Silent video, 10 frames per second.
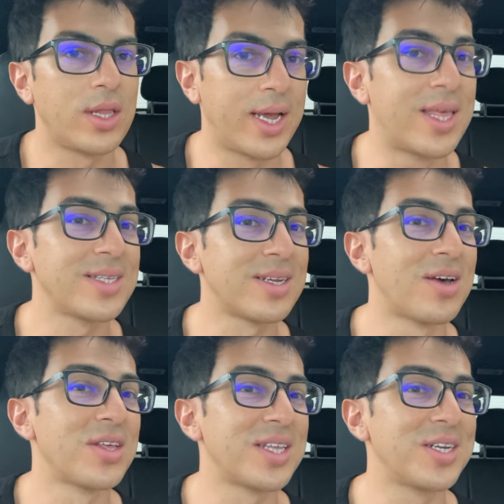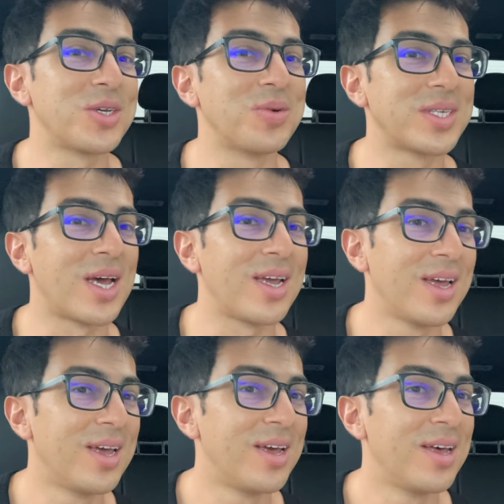Like that's another thing too. It's like
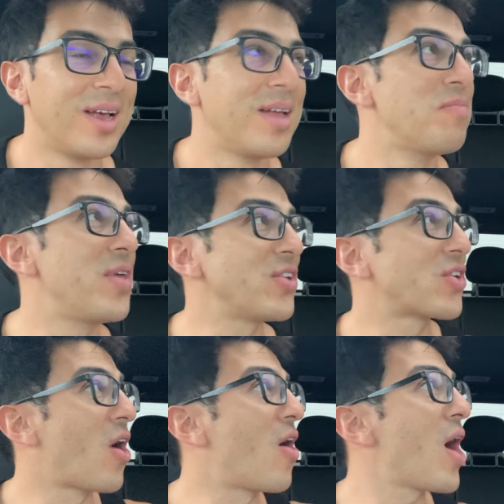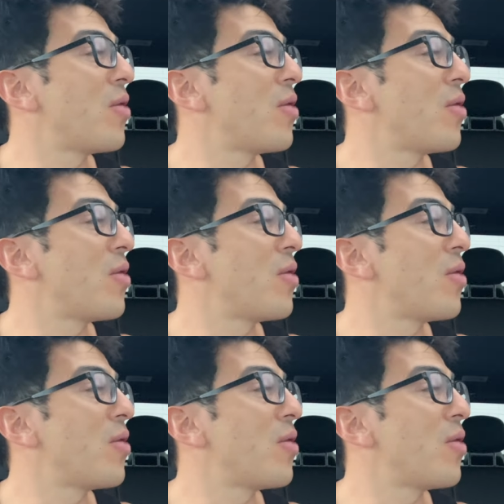this car,